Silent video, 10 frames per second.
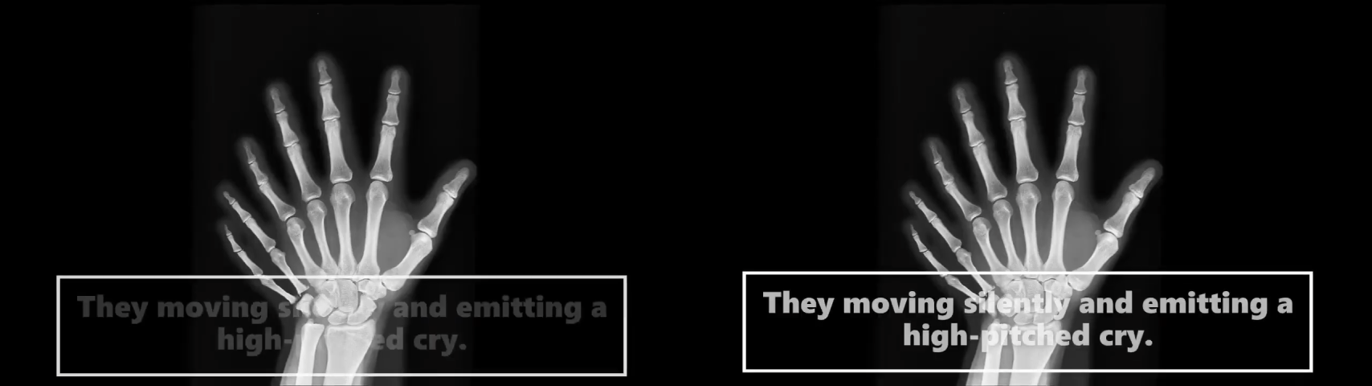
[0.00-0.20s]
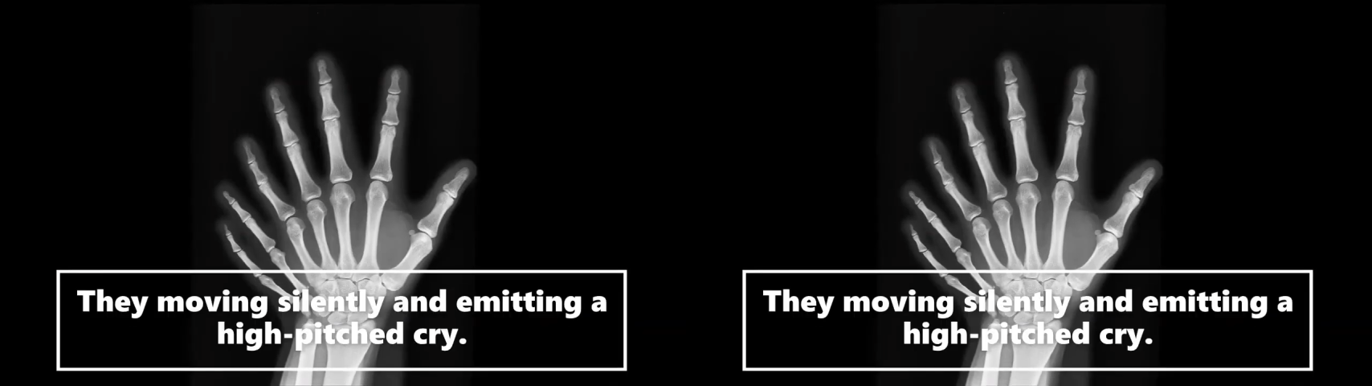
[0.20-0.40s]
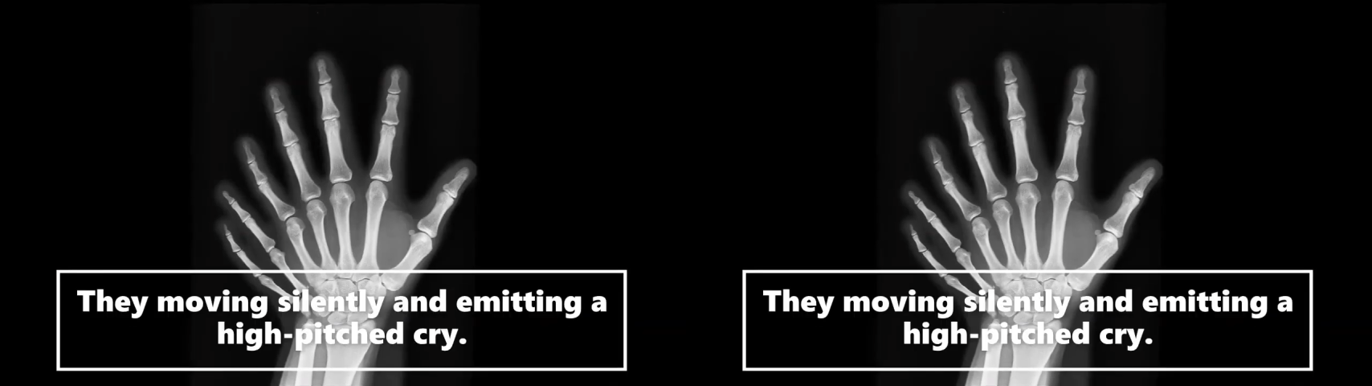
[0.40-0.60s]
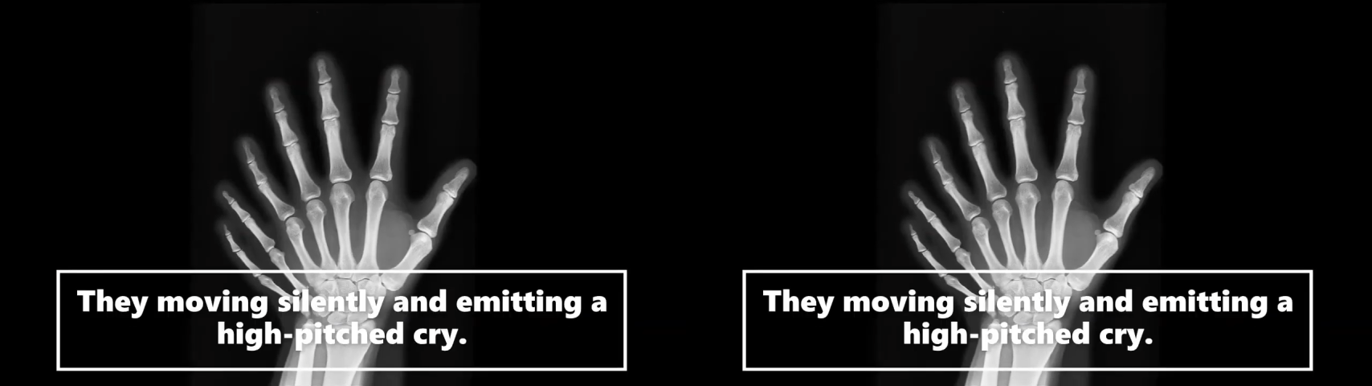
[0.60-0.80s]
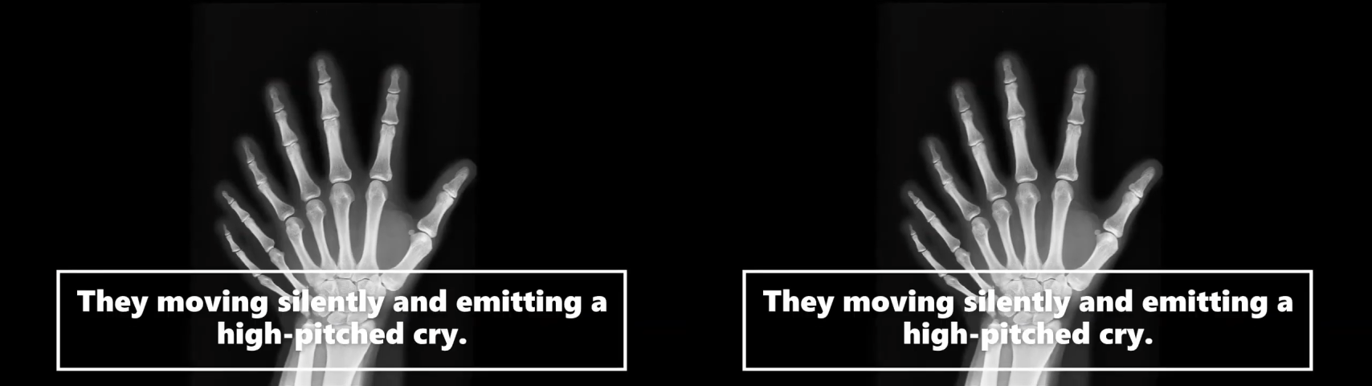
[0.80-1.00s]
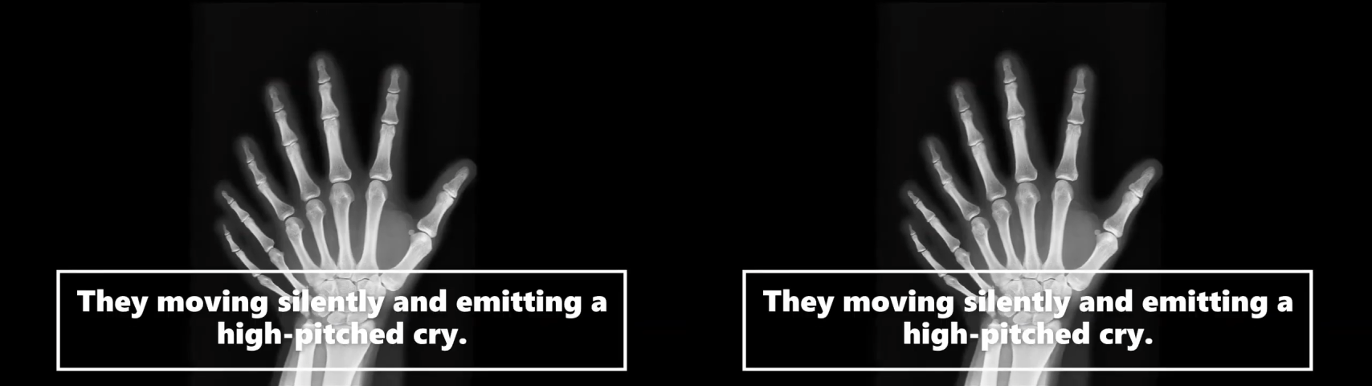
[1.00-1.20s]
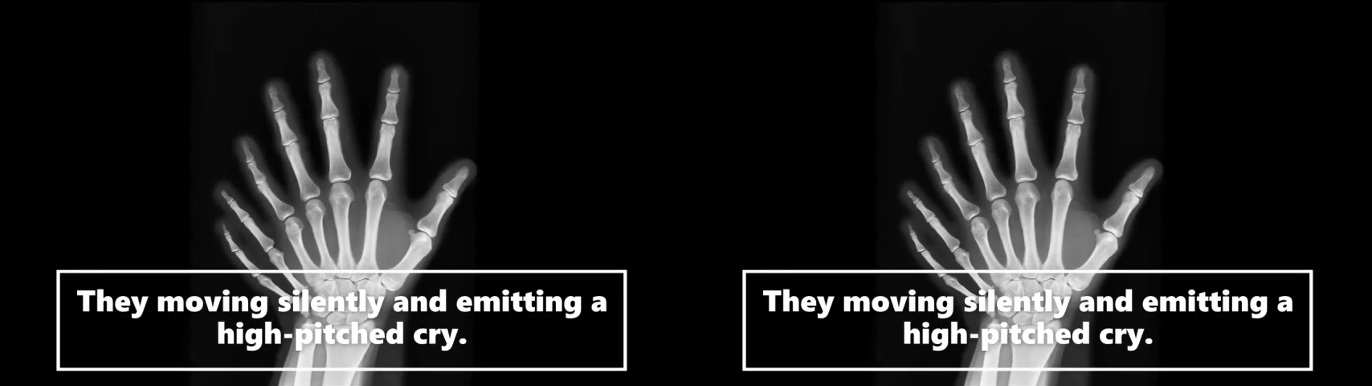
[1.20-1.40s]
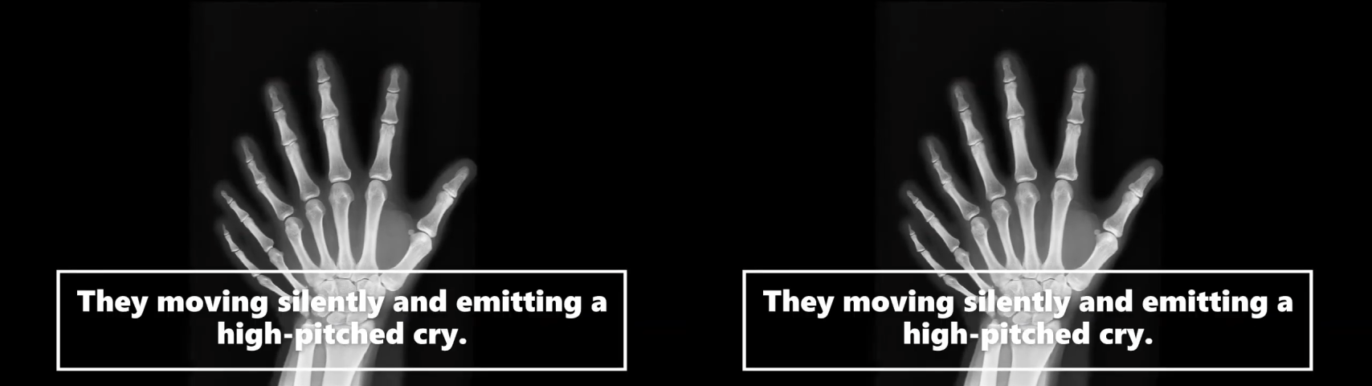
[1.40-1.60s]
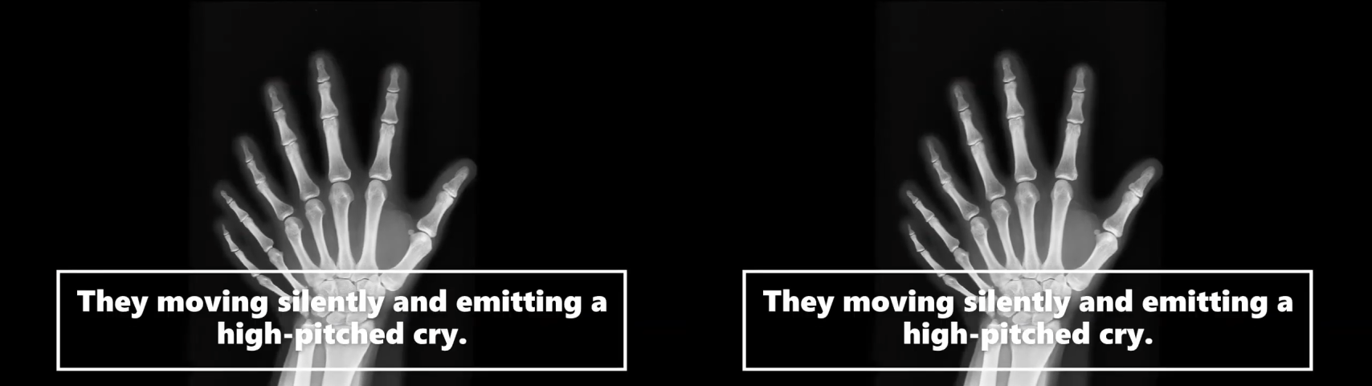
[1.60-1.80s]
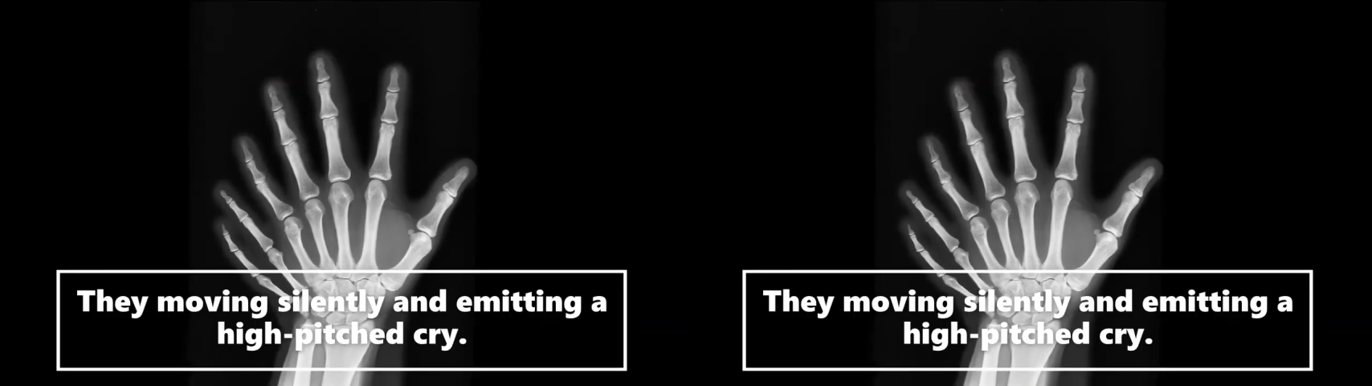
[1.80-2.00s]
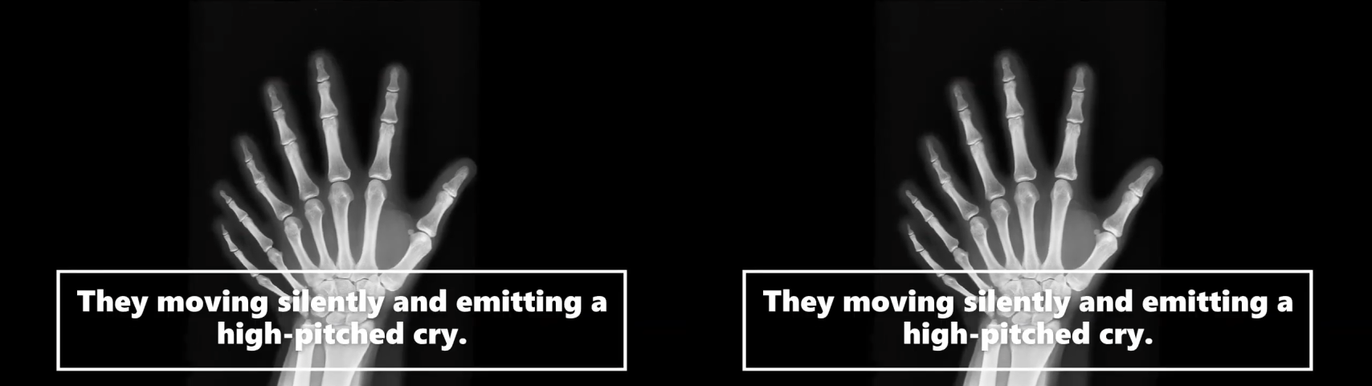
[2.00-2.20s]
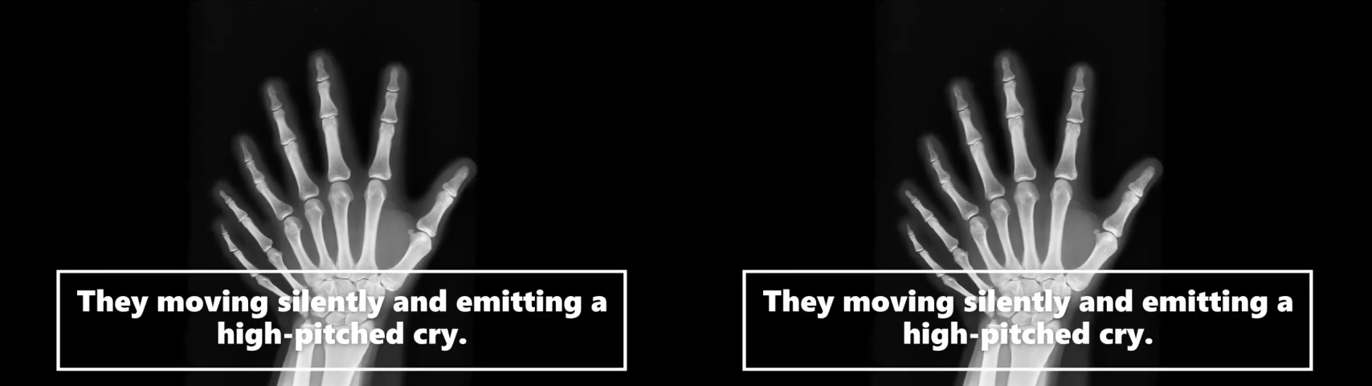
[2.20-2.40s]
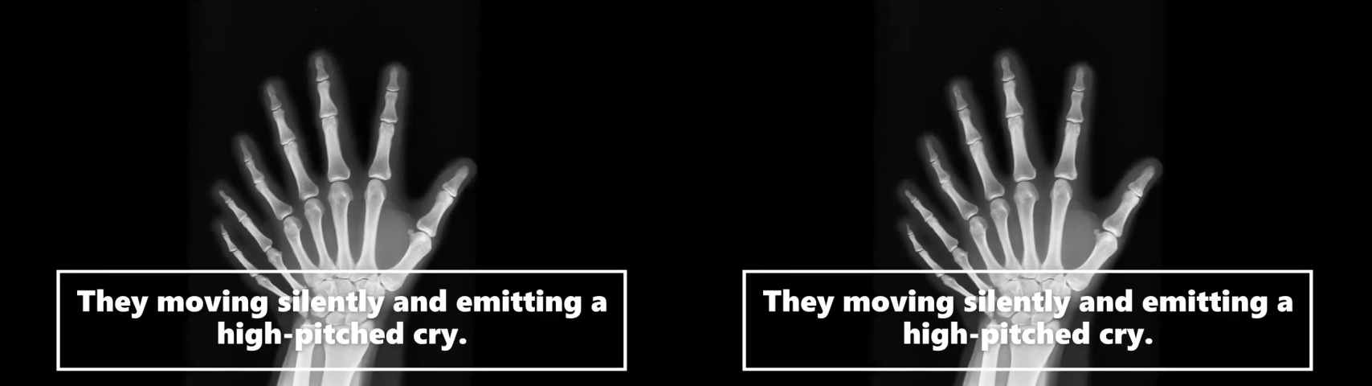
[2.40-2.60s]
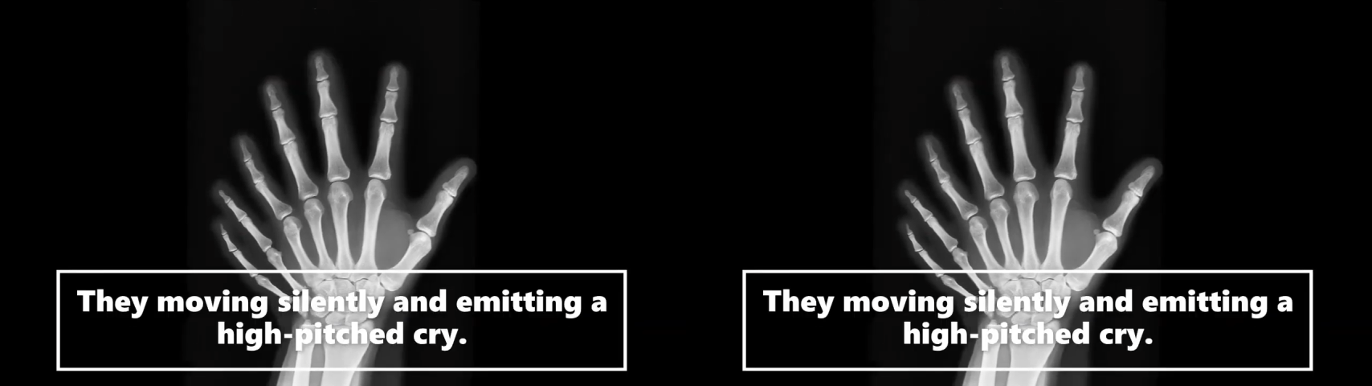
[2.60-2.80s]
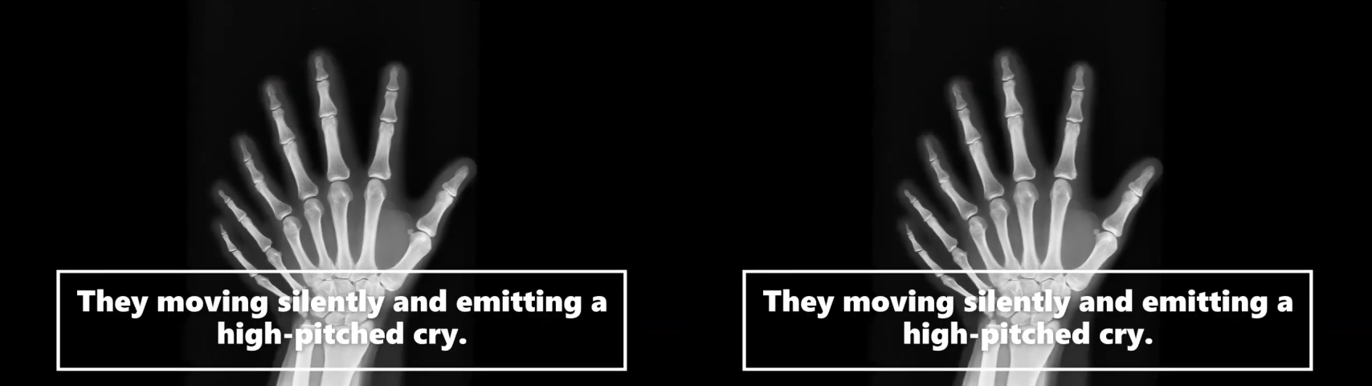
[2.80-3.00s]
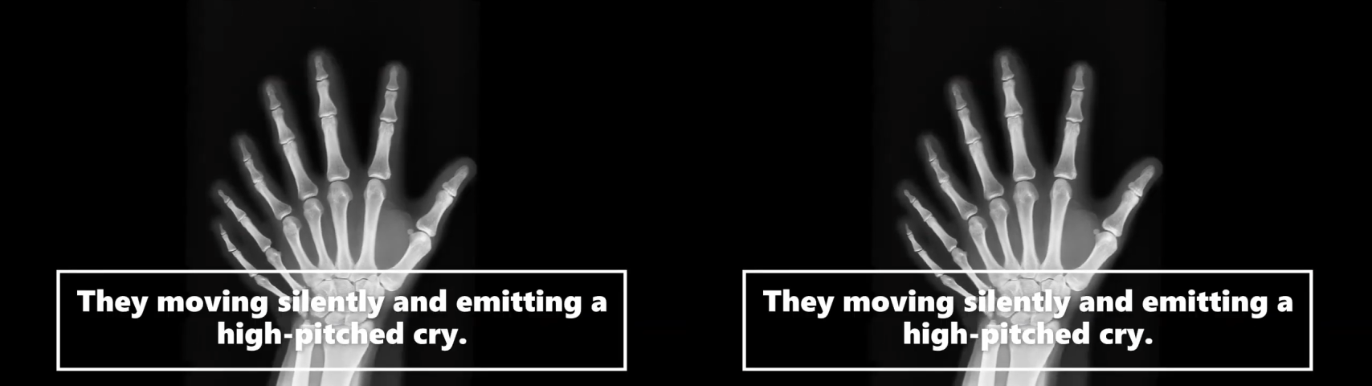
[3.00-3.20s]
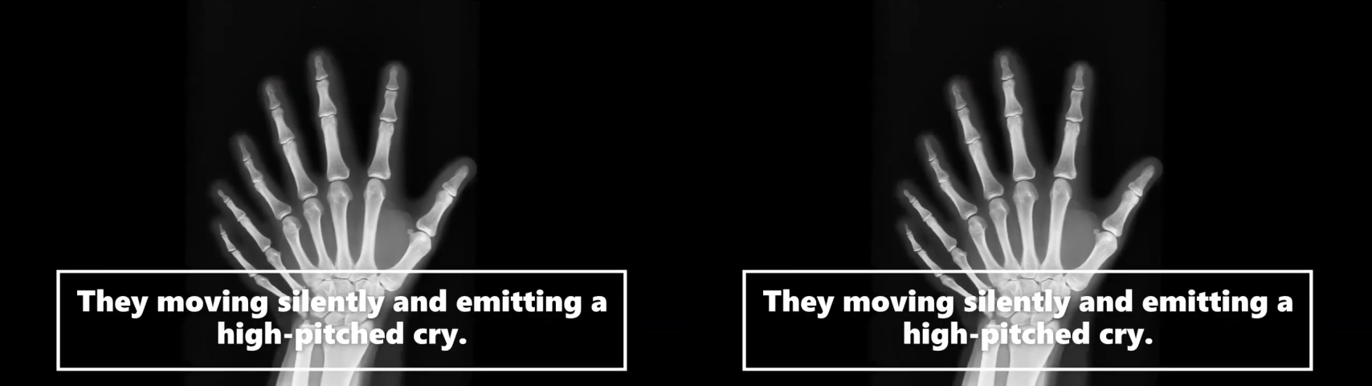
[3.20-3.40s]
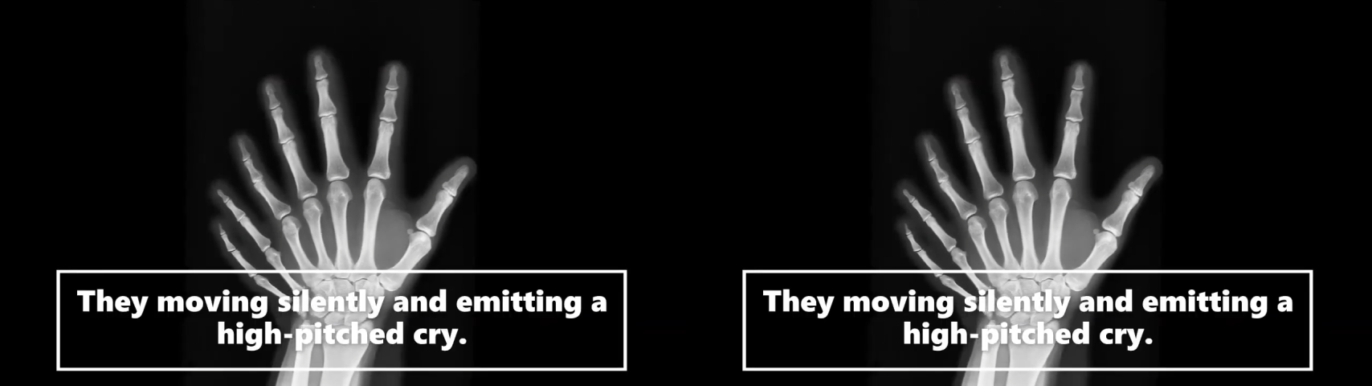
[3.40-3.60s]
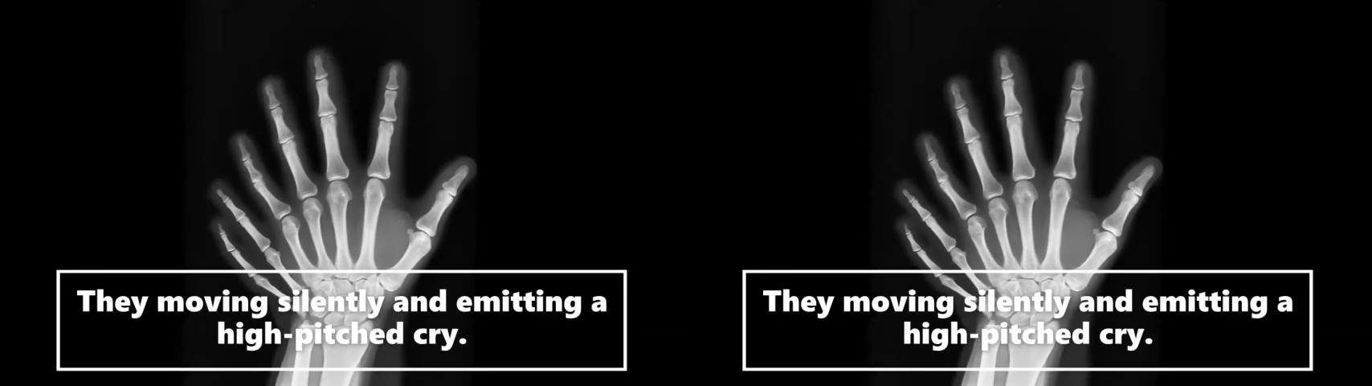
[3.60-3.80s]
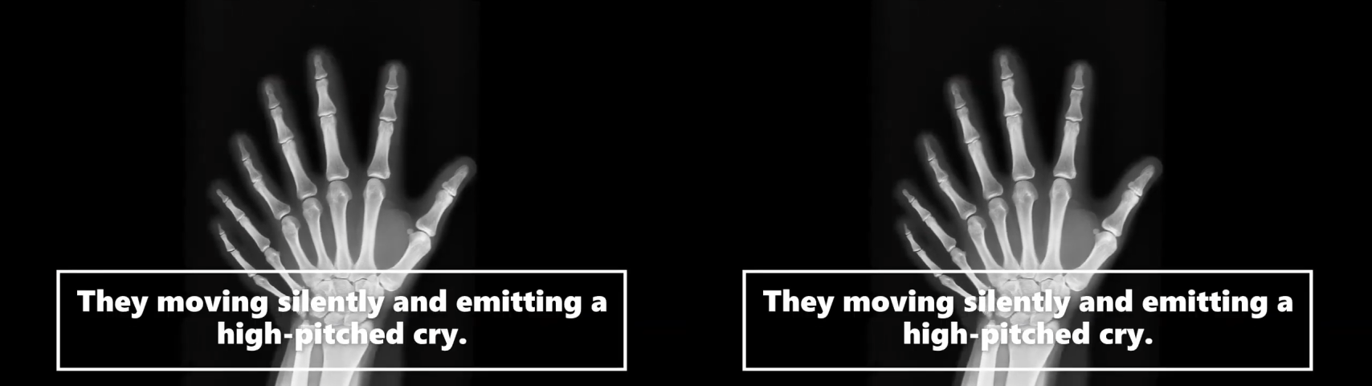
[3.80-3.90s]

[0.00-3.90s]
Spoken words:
[unreadable: no face in view]